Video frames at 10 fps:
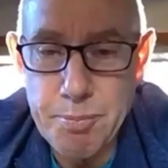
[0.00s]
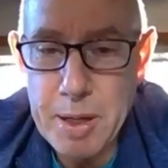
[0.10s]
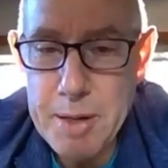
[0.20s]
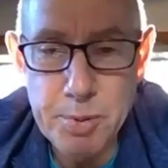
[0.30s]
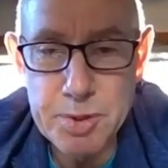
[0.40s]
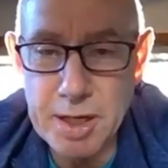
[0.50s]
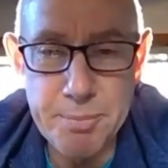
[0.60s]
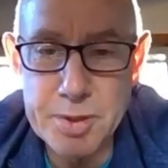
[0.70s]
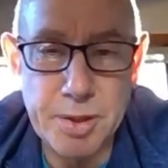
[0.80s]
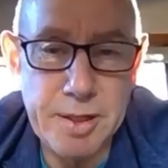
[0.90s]
people
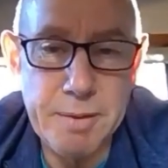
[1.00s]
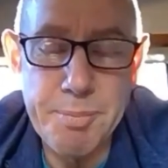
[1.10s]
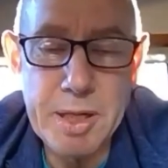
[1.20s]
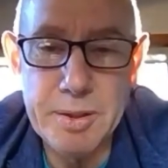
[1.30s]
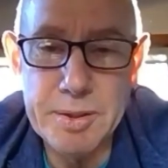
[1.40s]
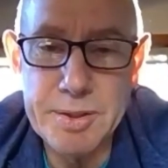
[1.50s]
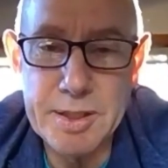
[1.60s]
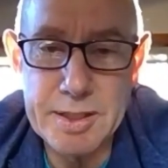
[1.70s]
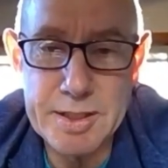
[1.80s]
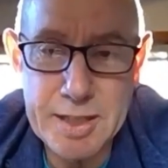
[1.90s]
jumped on it because
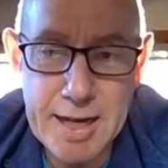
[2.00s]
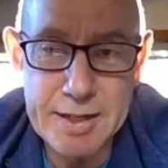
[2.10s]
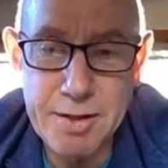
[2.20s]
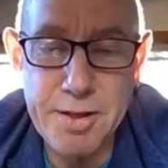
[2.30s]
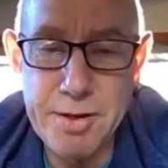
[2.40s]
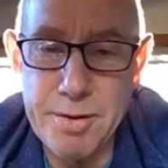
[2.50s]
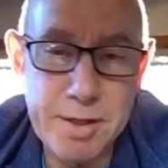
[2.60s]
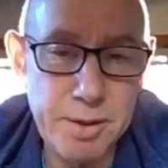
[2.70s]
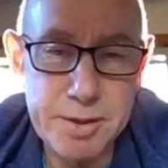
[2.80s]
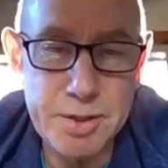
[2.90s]
it sounded
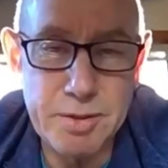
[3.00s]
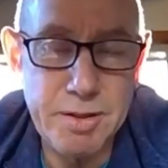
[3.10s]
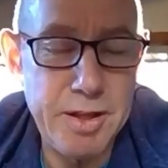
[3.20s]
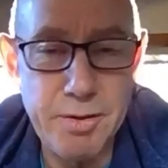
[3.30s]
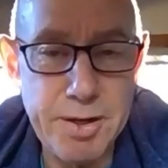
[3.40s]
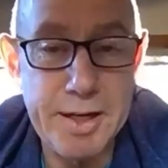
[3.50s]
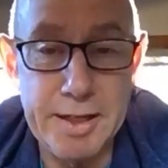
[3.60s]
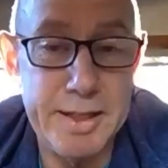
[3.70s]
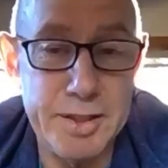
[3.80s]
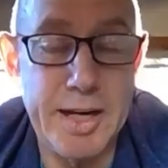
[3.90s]

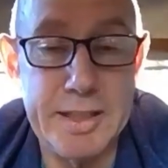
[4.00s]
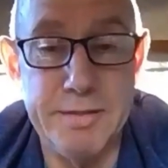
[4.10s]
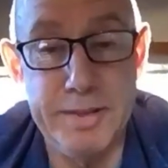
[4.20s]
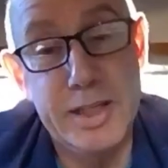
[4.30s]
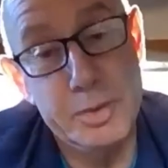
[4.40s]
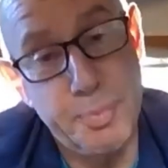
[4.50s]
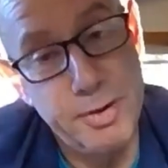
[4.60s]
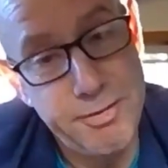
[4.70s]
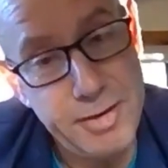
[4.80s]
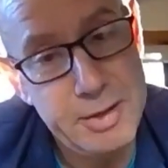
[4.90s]
theoretically attractive. Let's
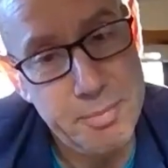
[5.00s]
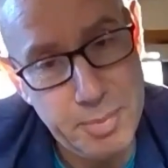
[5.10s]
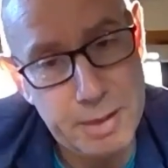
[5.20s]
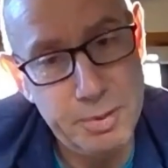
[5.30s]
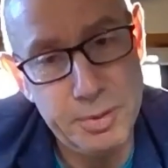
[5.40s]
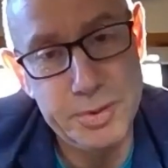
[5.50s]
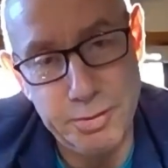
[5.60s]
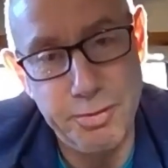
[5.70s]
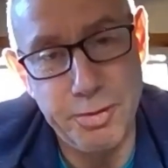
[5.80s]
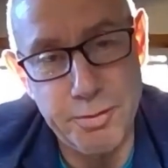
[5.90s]
prevent mm-hmm.
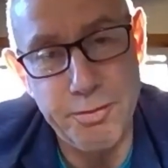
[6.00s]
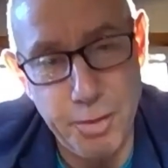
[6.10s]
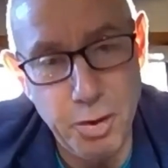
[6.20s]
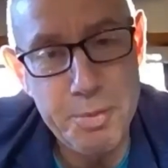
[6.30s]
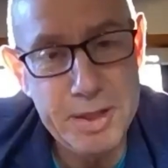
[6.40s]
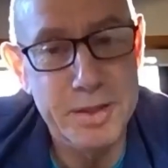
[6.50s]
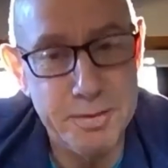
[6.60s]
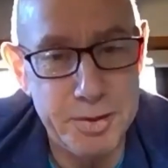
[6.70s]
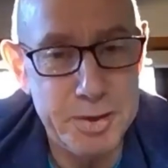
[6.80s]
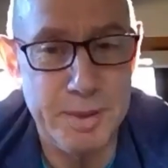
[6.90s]
bubbles from forming in
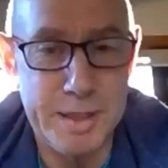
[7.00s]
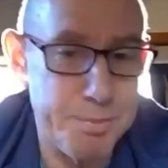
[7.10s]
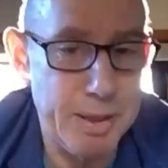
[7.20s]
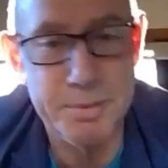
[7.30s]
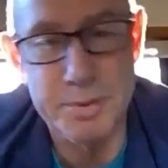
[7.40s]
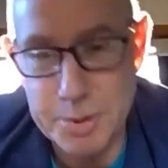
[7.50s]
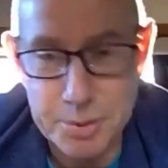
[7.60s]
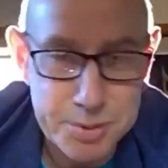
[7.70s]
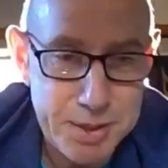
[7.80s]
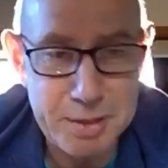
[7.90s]
the first place. Bubbles
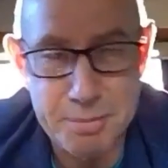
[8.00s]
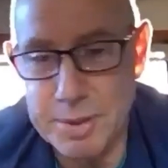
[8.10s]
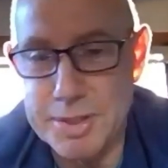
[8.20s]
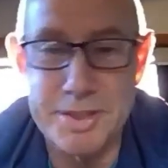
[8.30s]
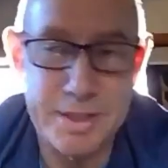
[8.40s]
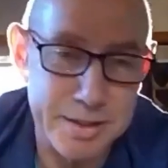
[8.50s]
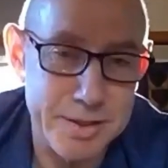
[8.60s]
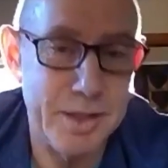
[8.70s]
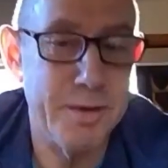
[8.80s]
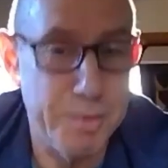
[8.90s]
cause decompression
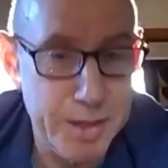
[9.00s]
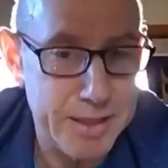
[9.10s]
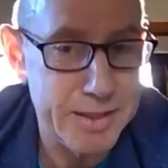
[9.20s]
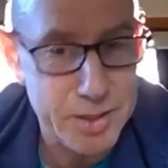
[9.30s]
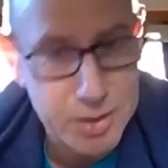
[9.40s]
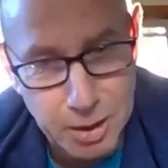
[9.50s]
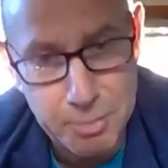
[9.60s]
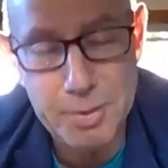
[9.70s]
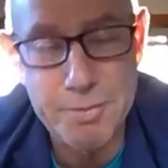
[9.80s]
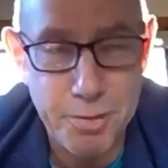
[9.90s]
sickness, so if we can
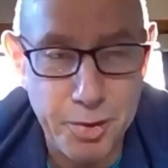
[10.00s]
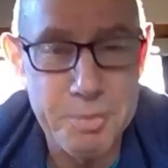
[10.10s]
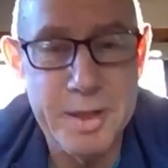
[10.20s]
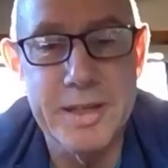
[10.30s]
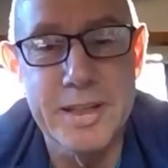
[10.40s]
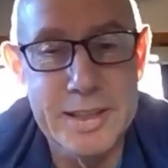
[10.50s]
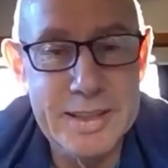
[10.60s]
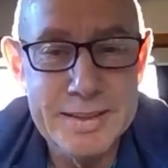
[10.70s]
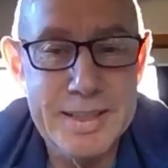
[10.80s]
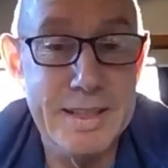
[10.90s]
stop them forming,
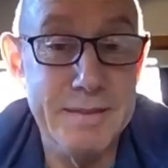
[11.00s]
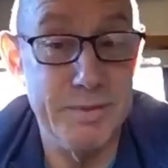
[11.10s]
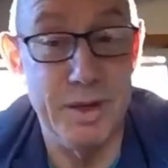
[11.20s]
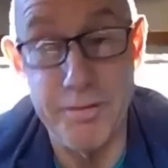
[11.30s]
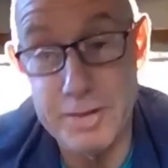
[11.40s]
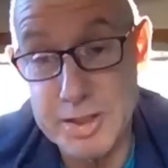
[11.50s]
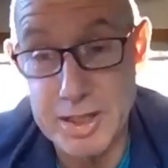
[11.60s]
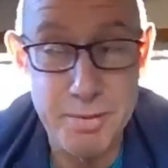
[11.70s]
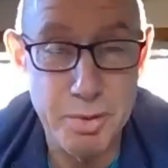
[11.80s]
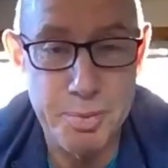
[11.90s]
then
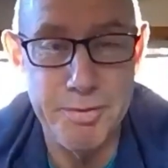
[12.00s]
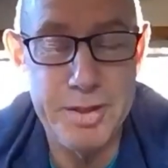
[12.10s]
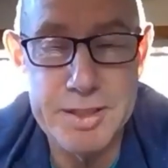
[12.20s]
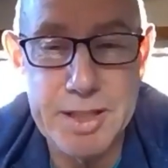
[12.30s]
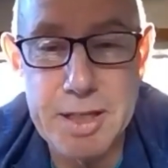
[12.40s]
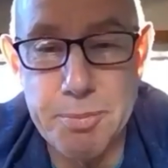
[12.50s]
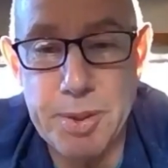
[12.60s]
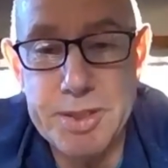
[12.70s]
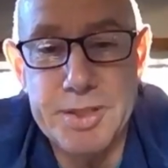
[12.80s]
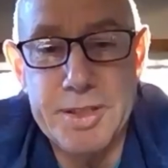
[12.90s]
obviously we'll prevent
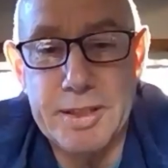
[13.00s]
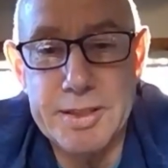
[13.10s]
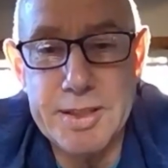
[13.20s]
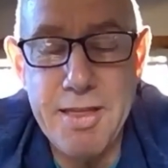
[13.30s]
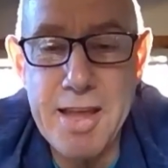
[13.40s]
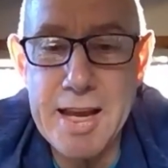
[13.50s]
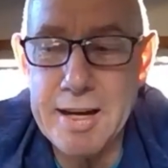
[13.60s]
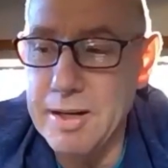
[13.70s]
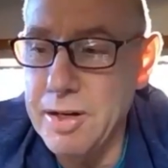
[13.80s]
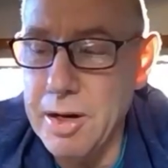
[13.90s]
decompression sickness. And
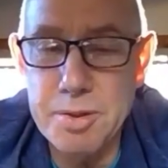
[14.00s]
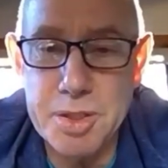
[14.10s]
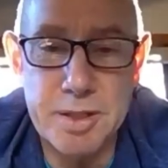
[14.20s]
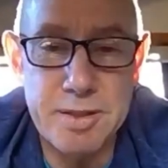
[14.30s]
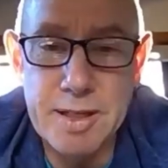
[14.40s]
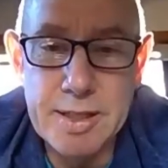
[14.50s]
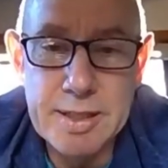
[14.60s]
that notion